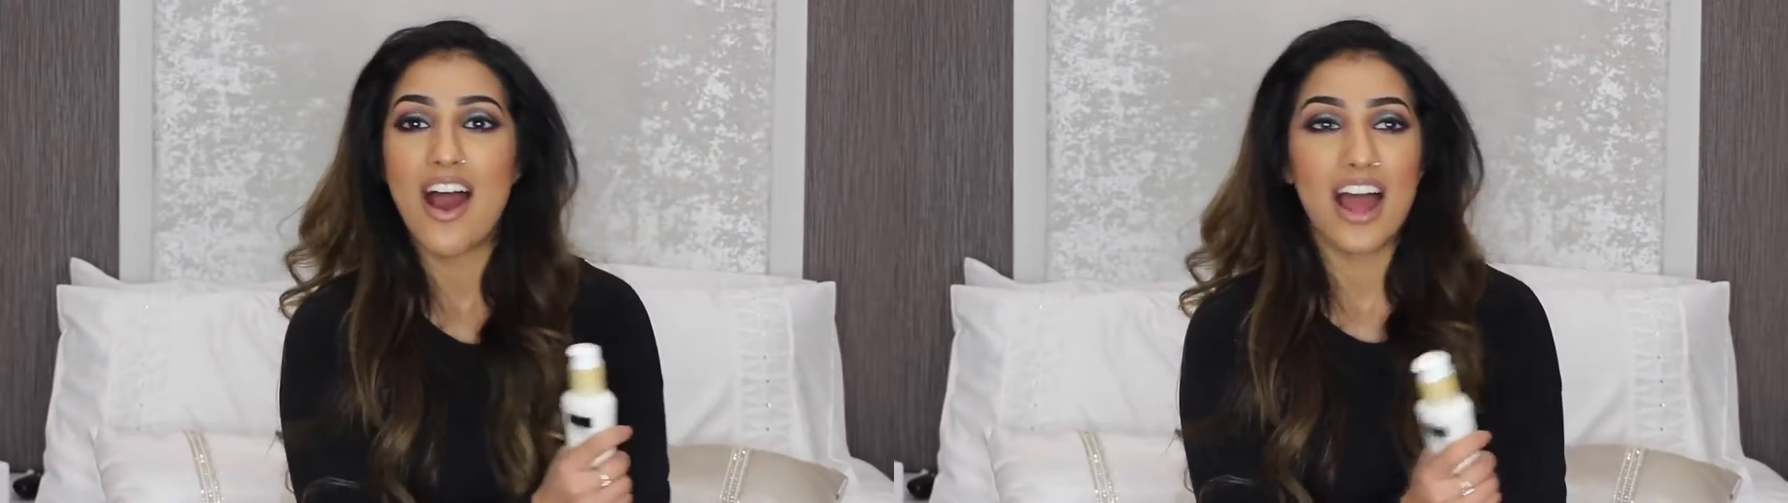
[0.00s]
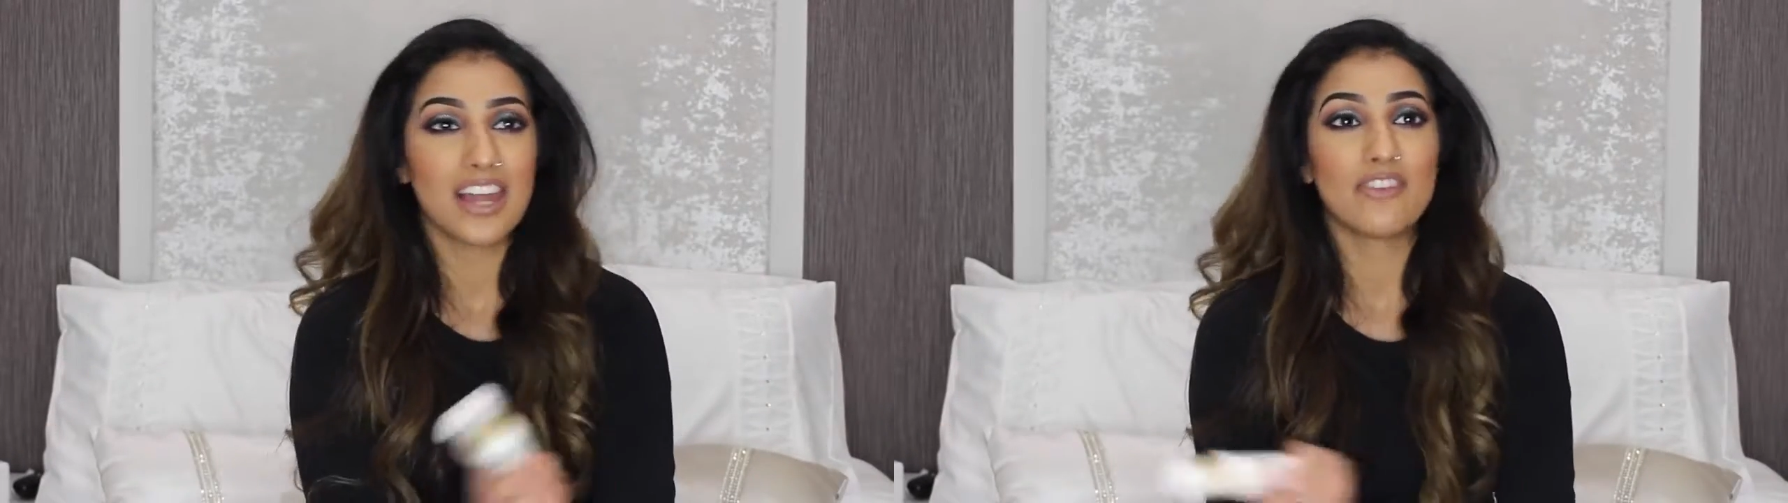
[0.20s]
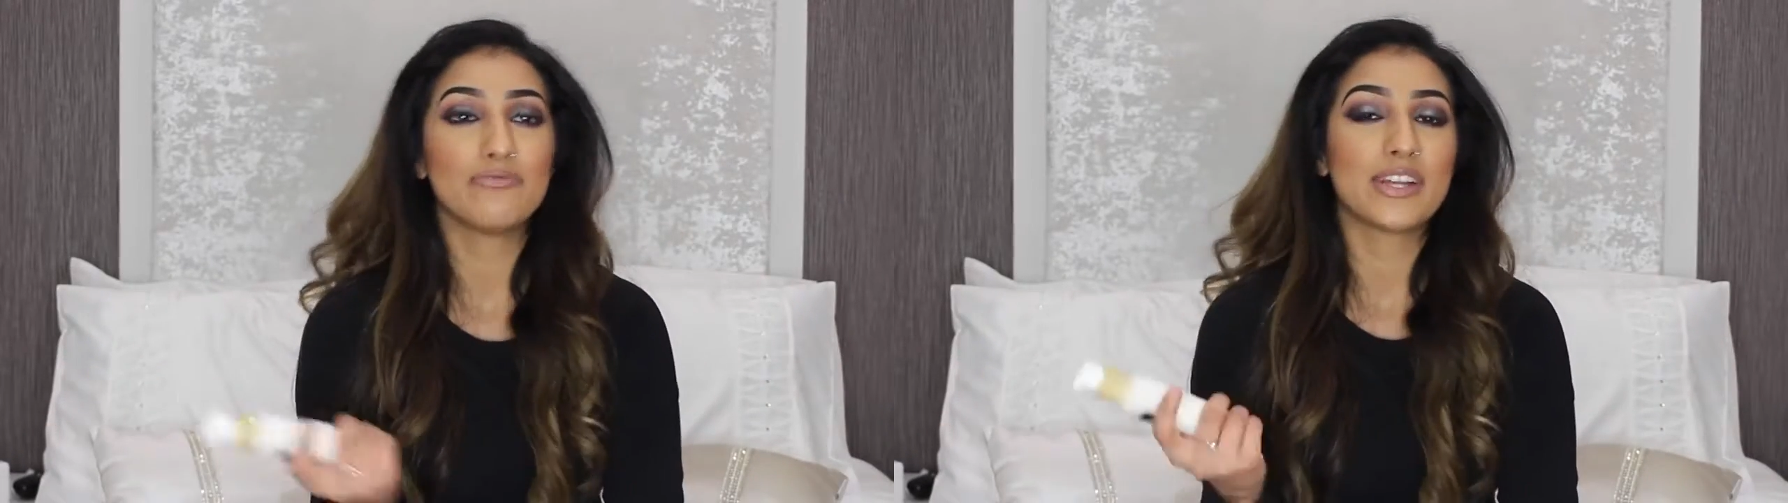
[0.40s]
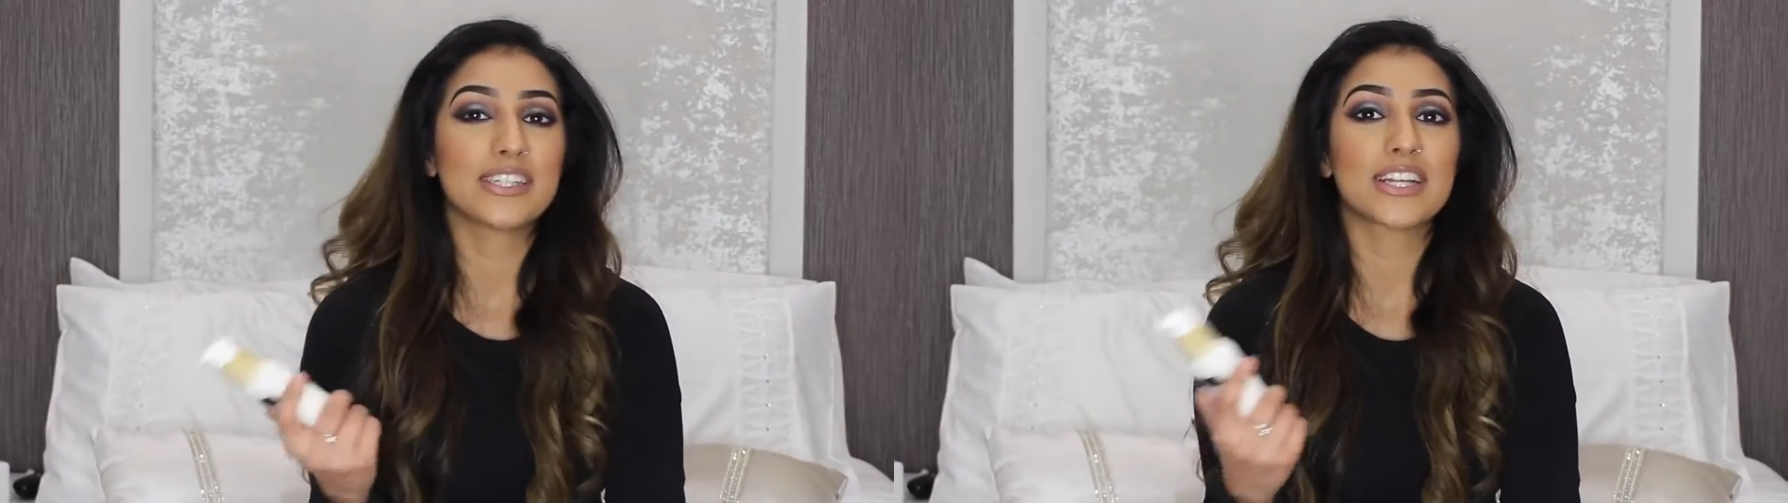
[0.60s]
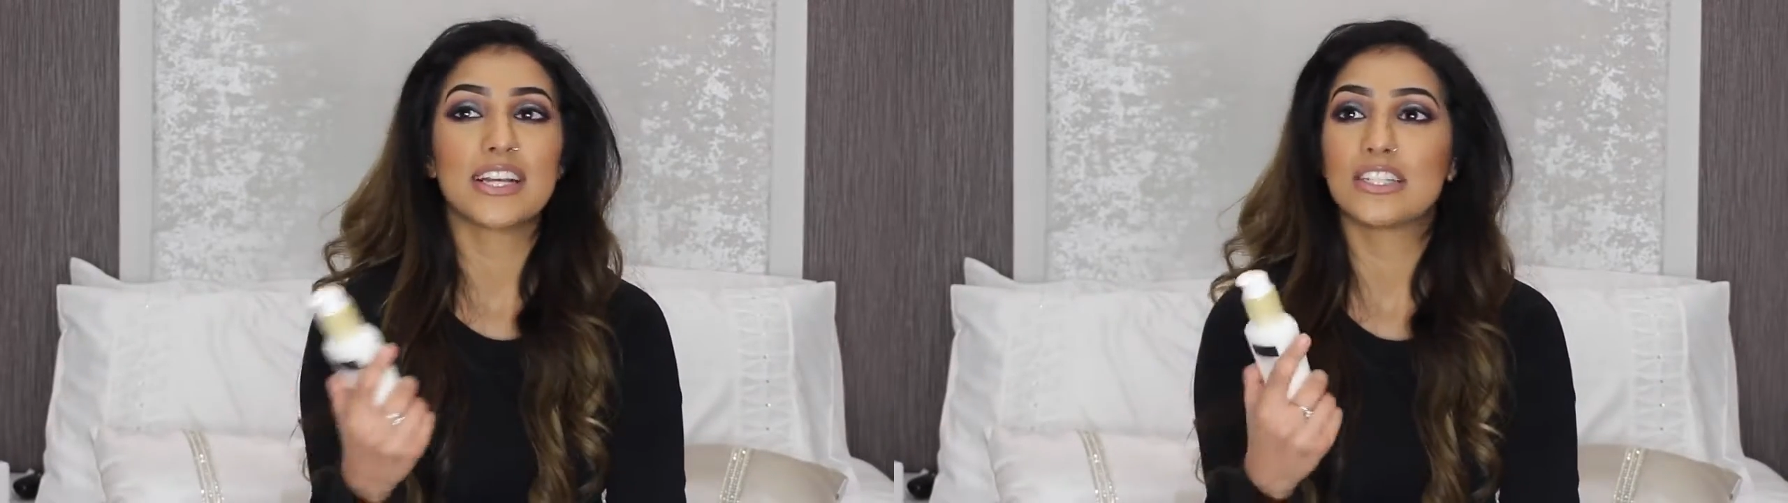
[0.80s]
I love my
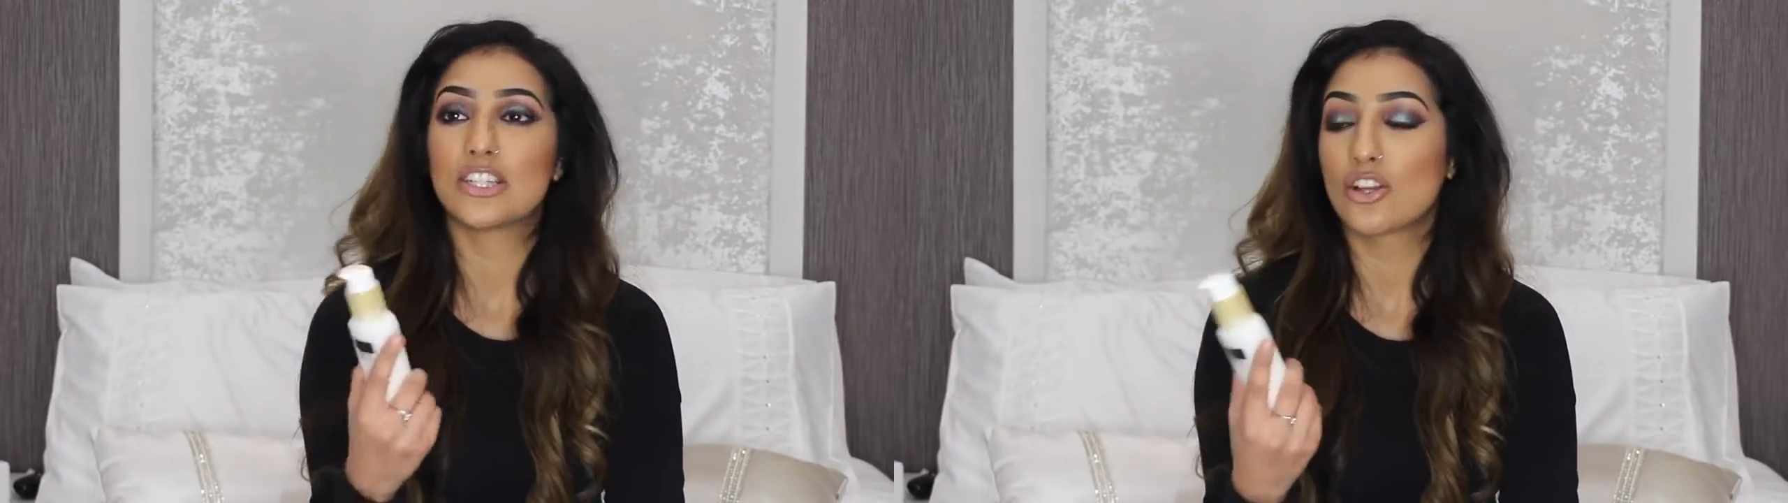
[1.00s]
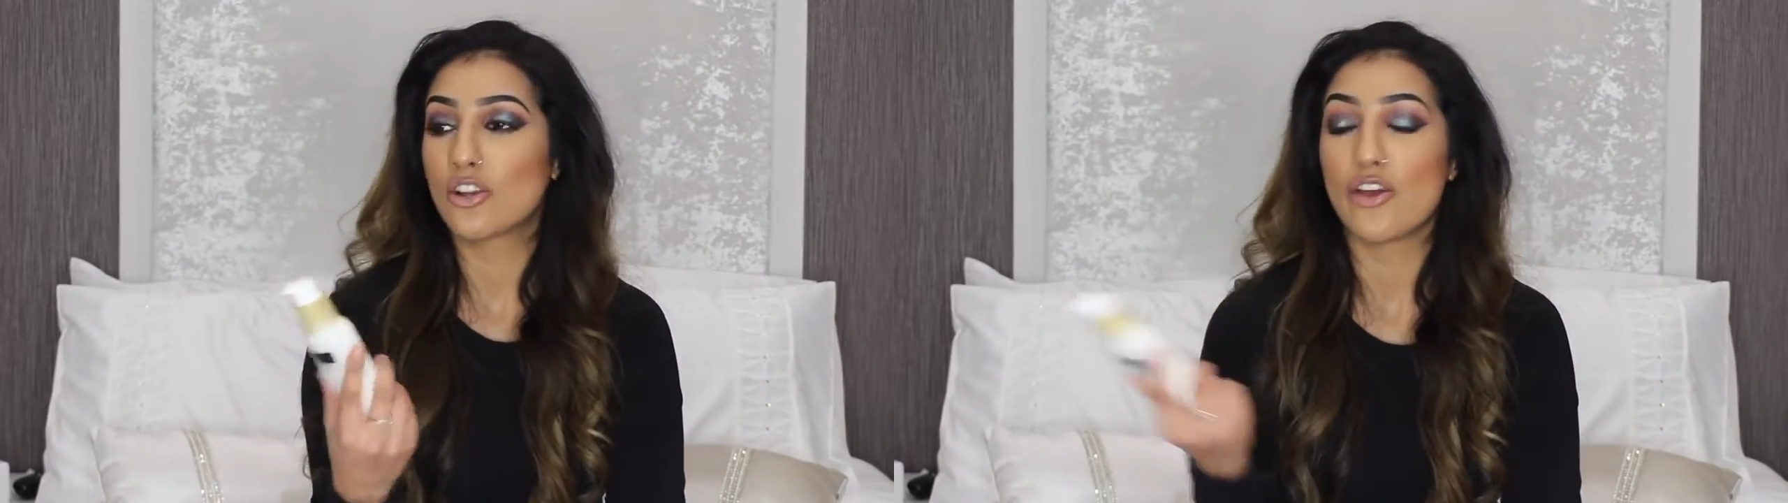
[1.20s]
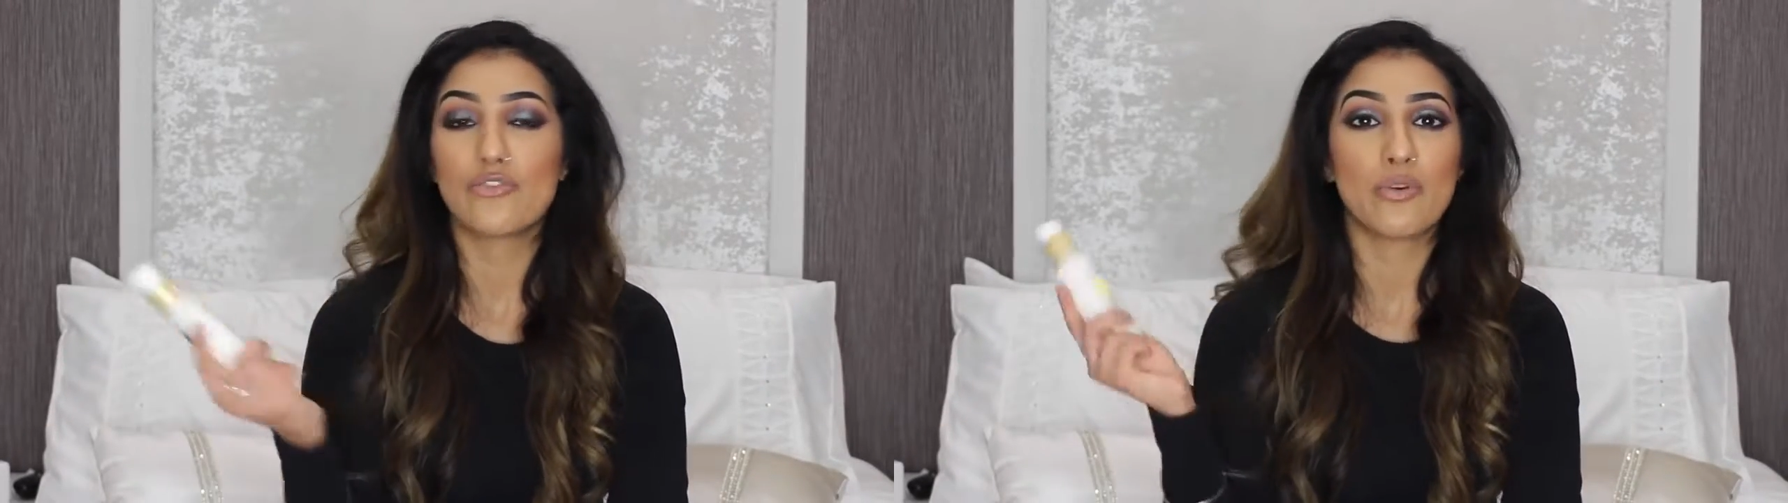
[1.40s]
skin to glow